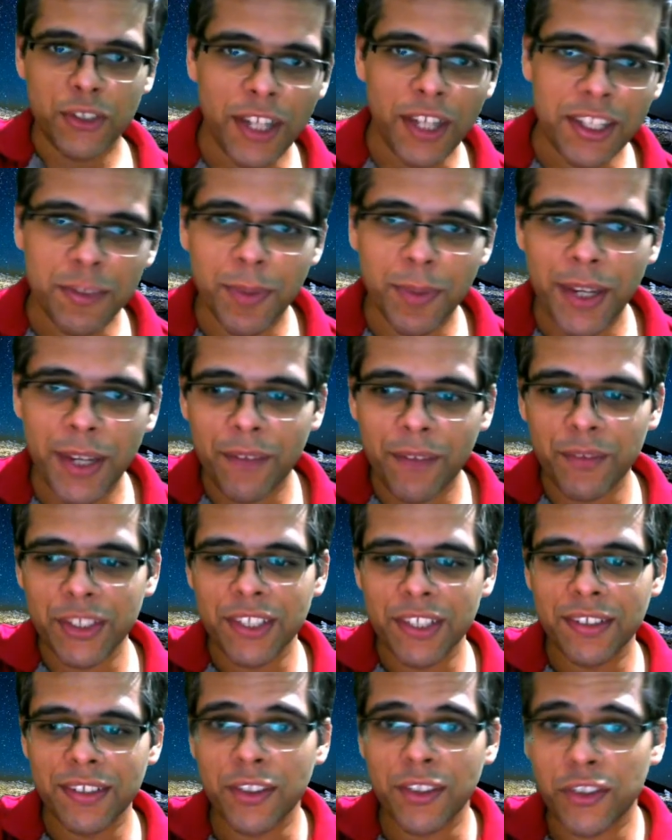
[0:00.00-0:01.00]
Let's begin
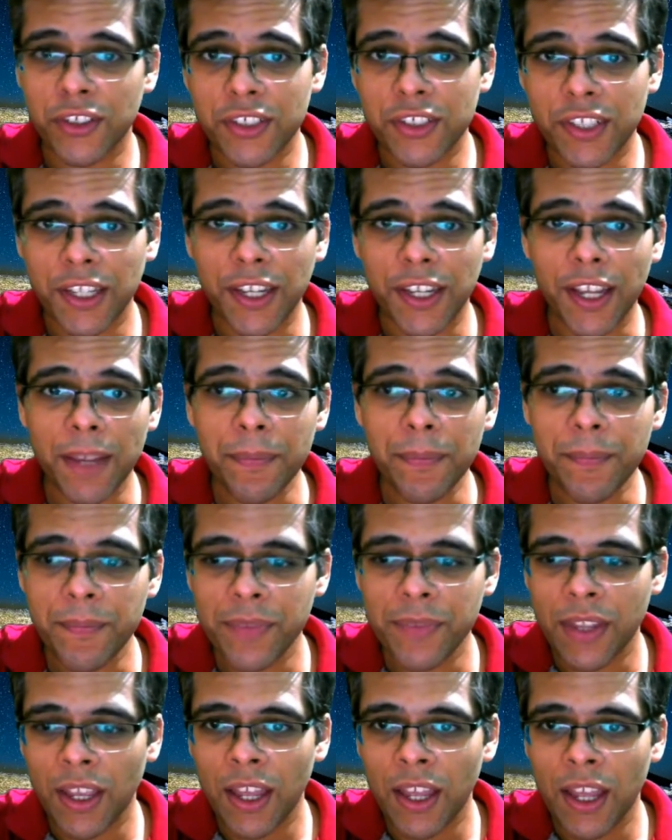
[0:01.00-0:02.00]
with this interesting game.
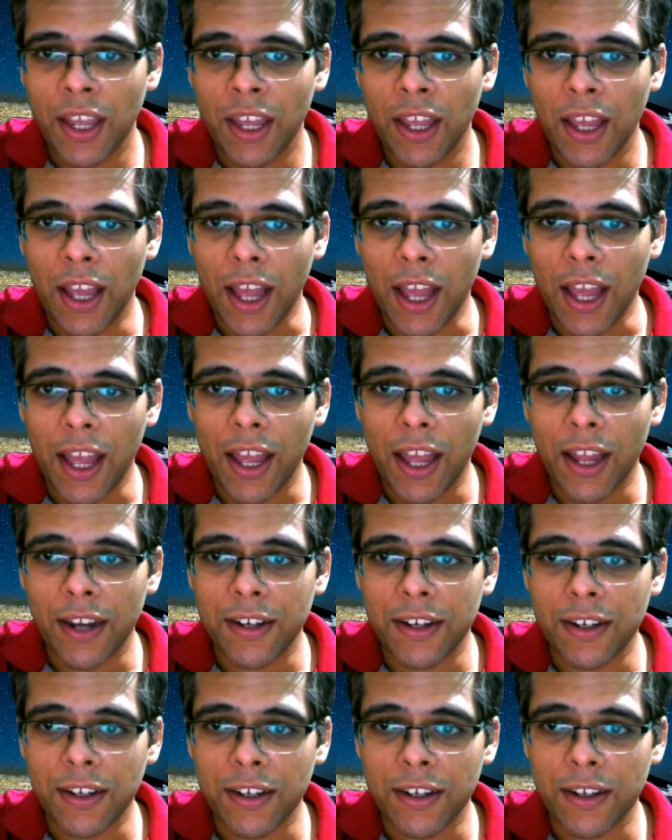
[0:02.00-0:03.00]

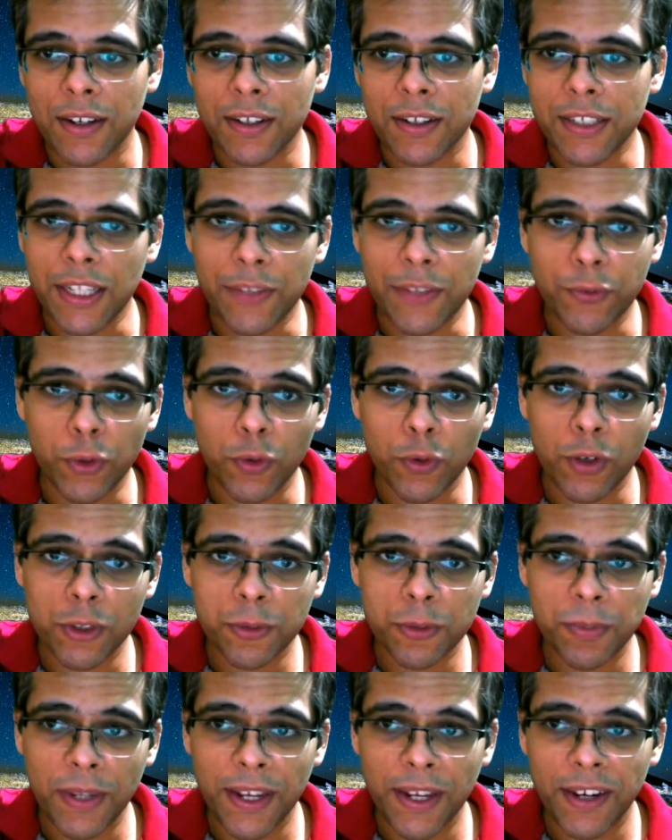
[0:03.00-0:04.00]
And d4
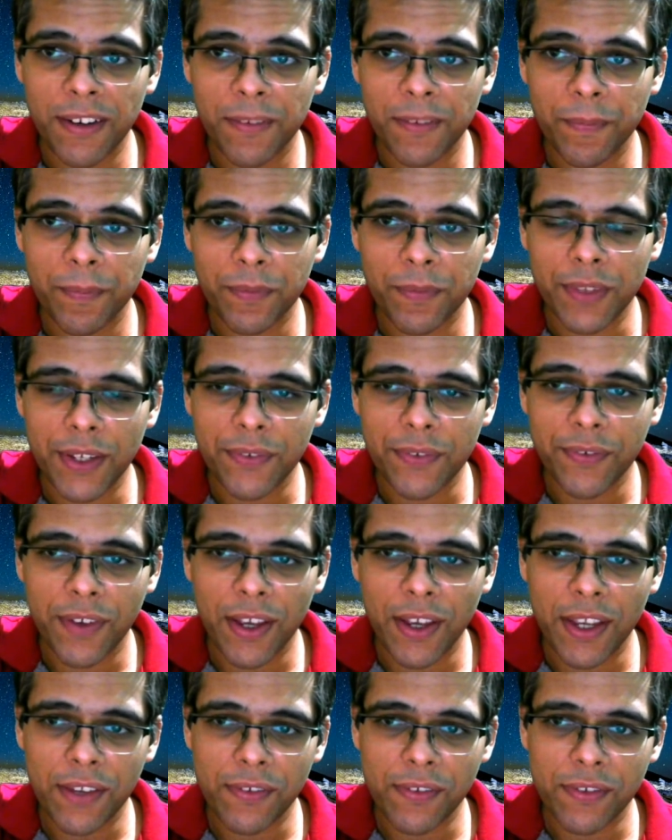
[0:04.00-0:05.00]
was played,
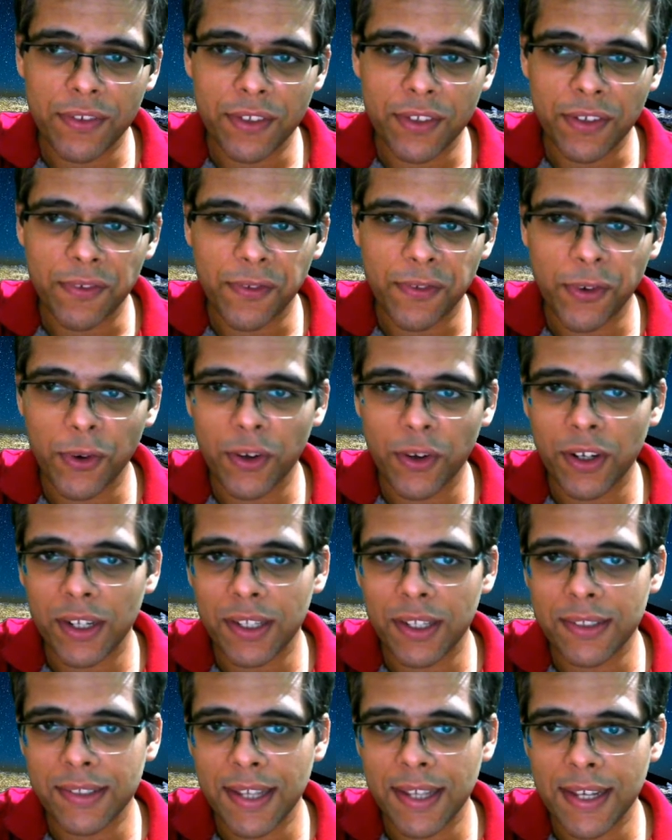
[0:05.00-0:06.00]
d5,
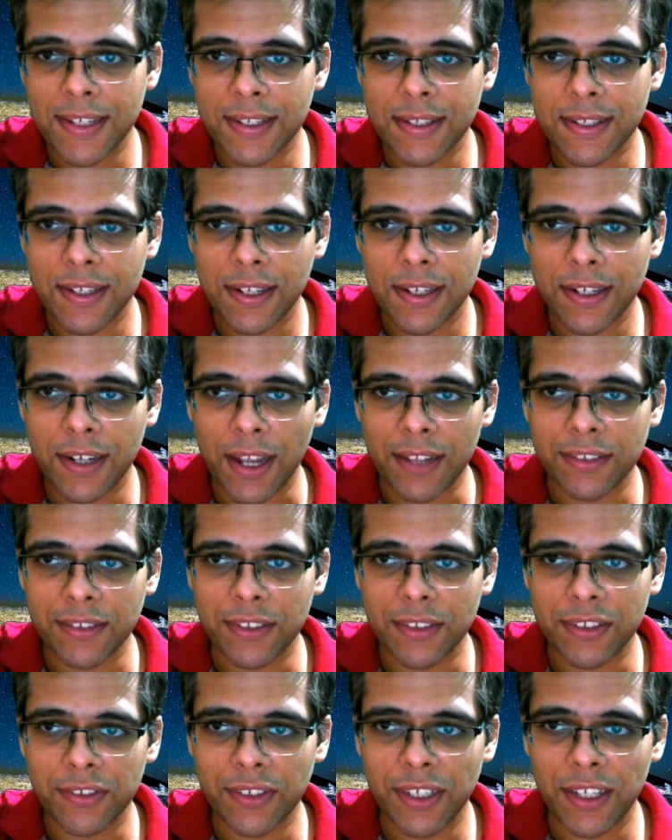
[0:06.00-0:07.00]
c4, e6, knight
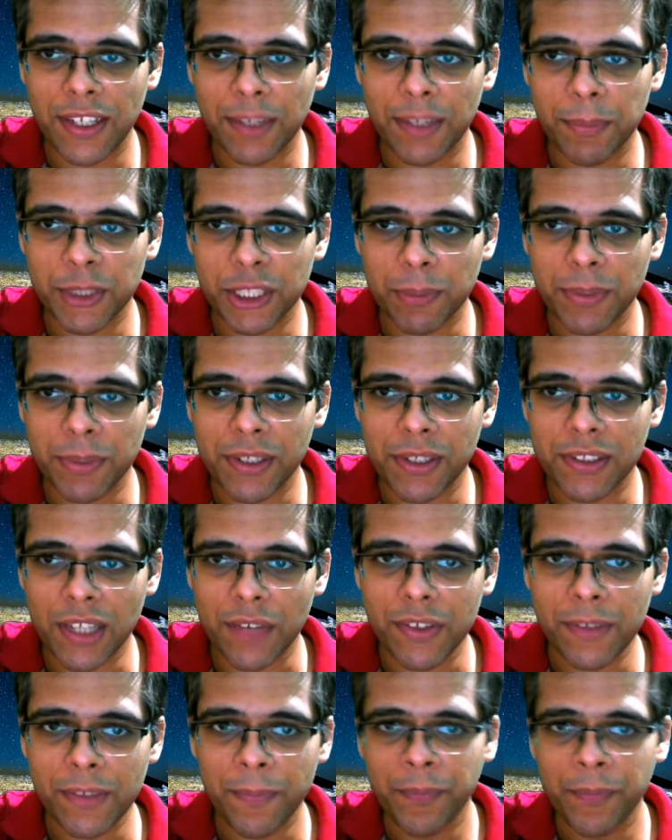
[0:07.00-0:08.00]
c3, bishop
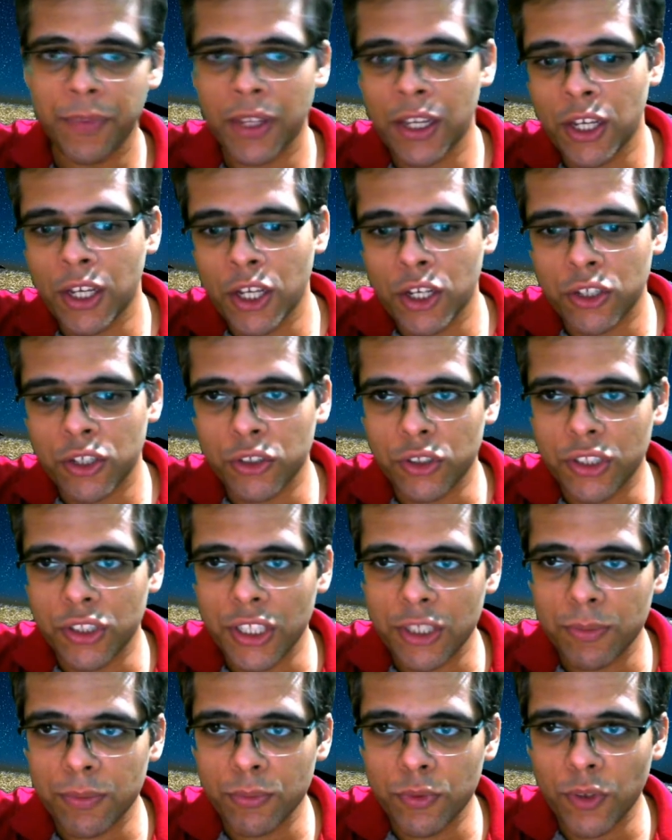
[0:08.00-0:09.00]
e7. So
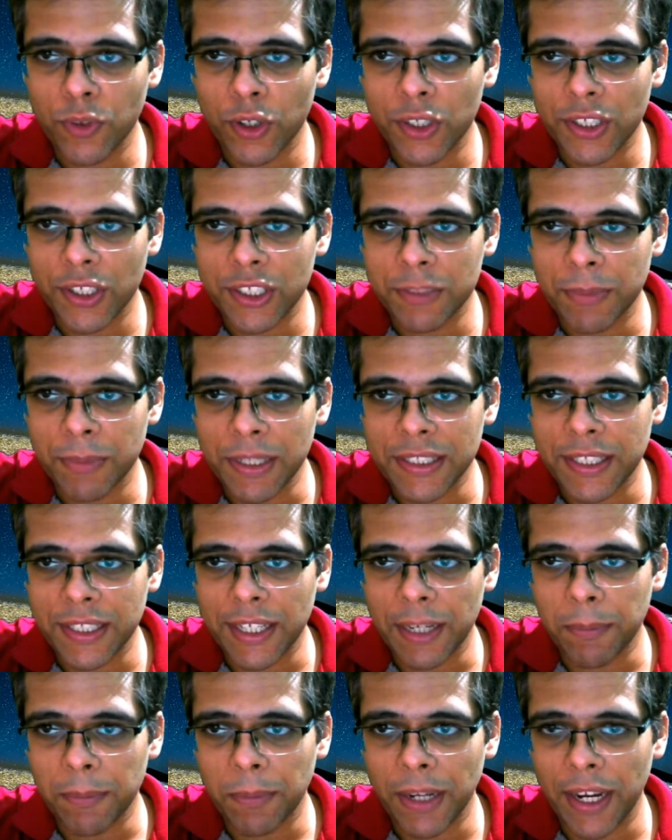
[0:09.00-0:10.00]
this move order is
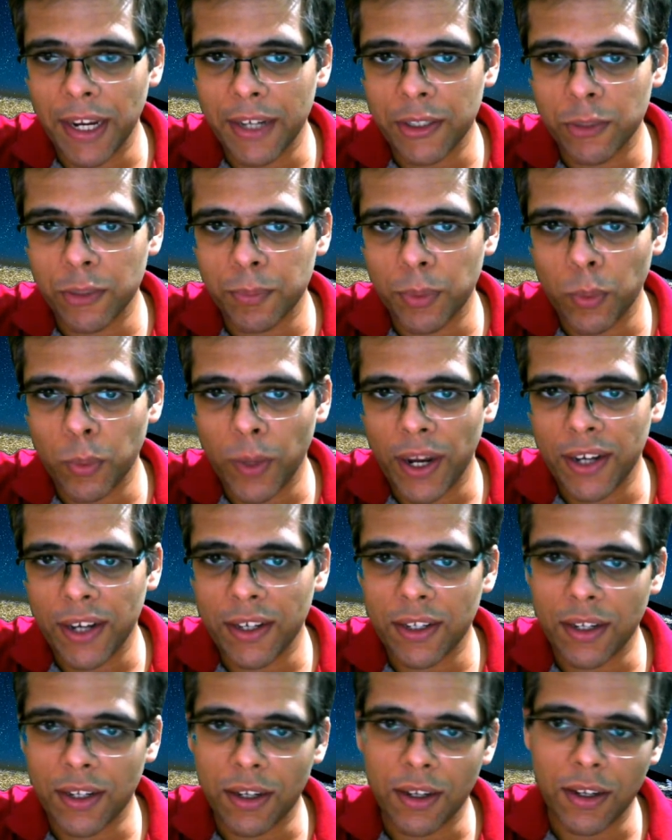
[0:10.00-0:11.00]
basically played to
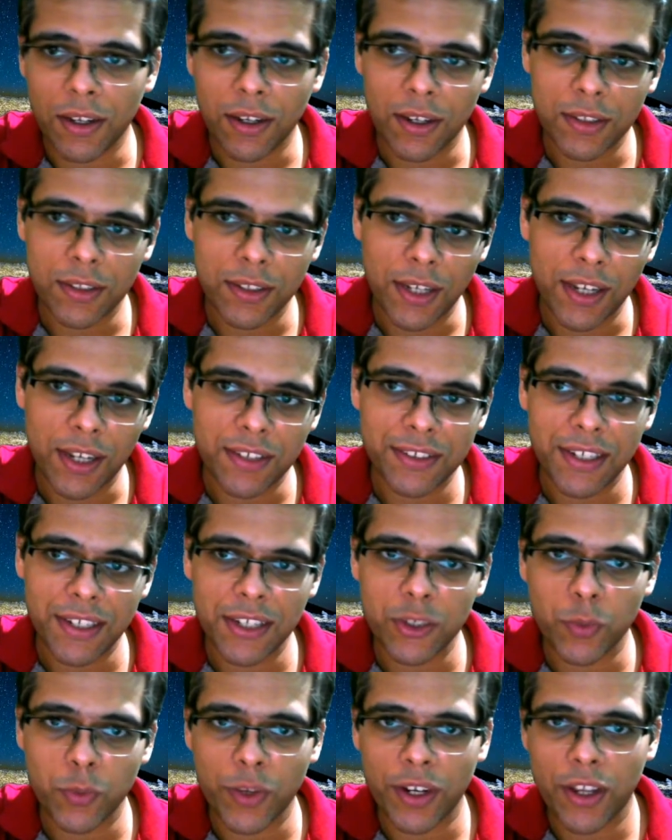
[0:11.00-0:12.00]
prevent the
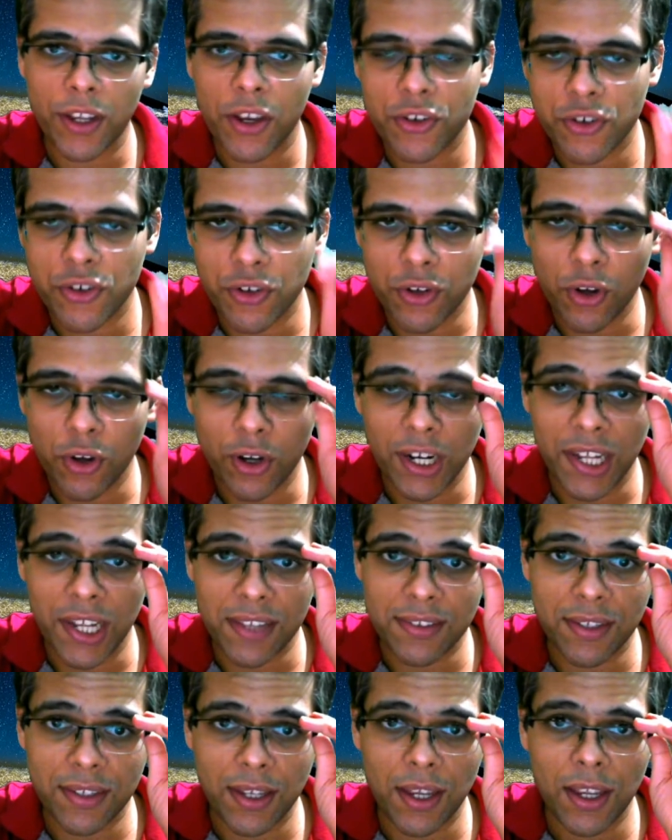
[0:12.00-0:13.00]
exchange variation, or
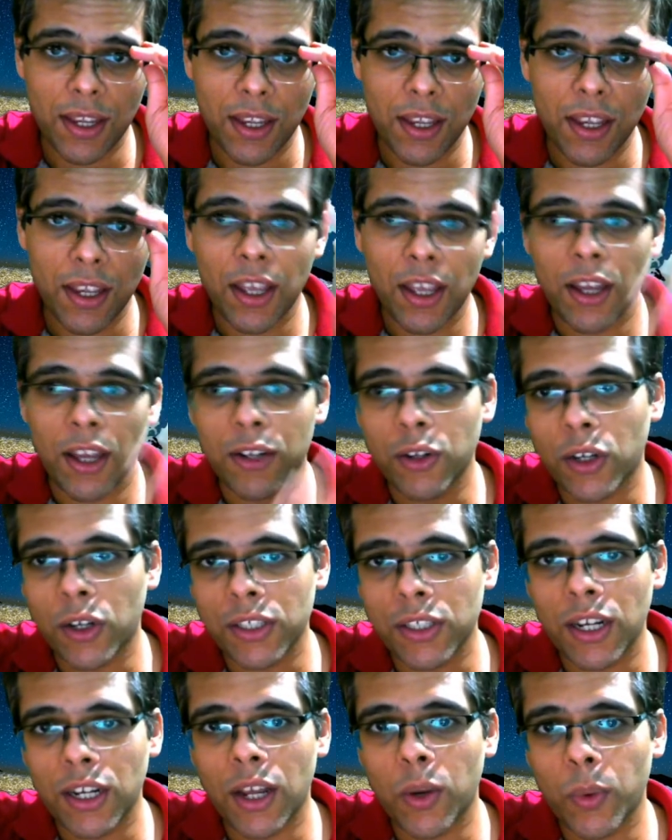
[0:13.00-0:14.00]
let's say
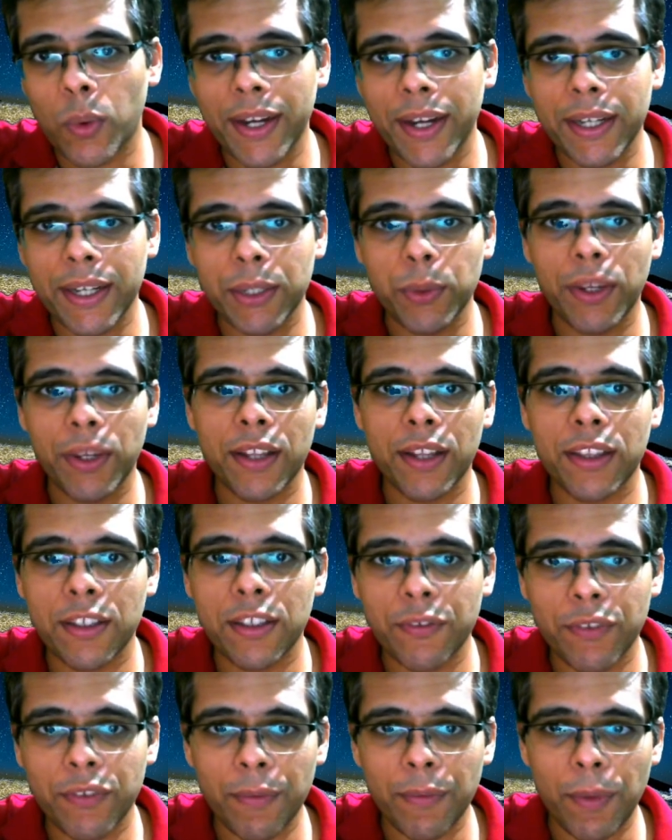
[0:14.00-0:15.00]
not allow white to get
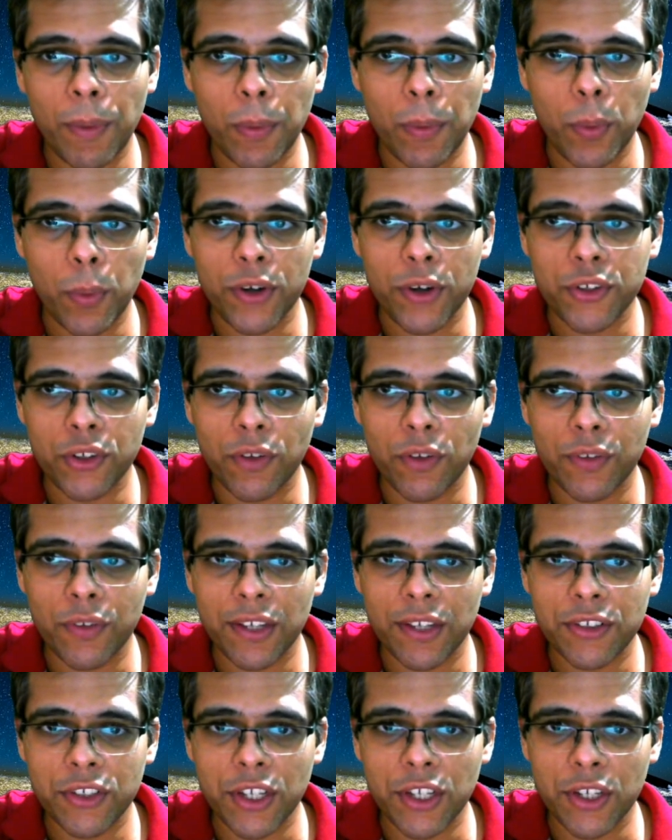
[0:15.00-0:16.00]
the favorable version of
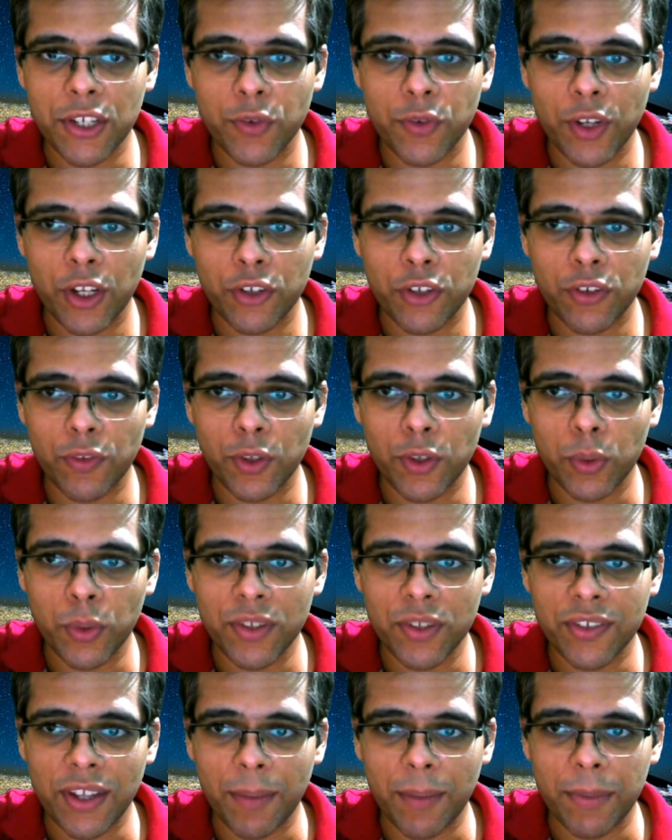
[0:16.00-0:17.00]
the exchange variation of the
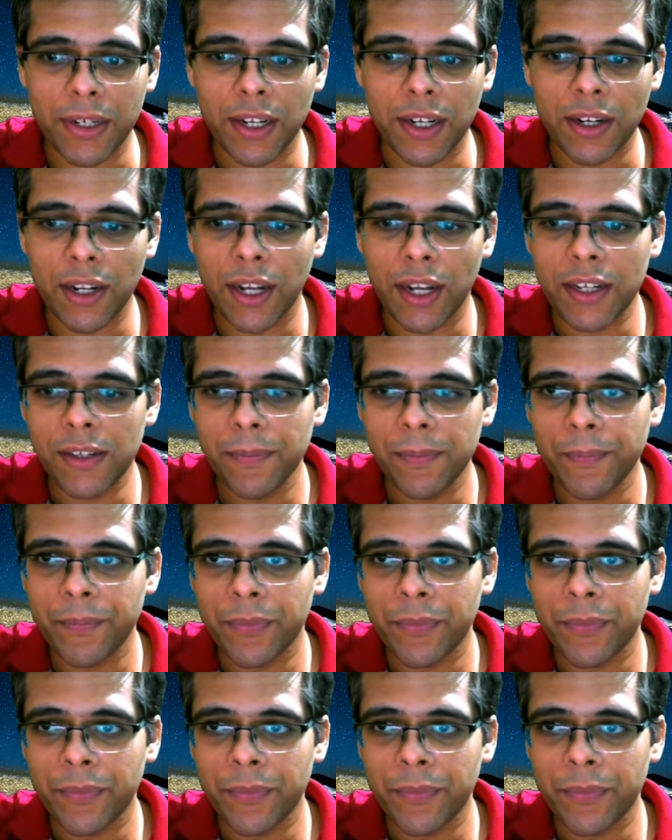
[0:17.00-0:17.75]
queen's gambit decline.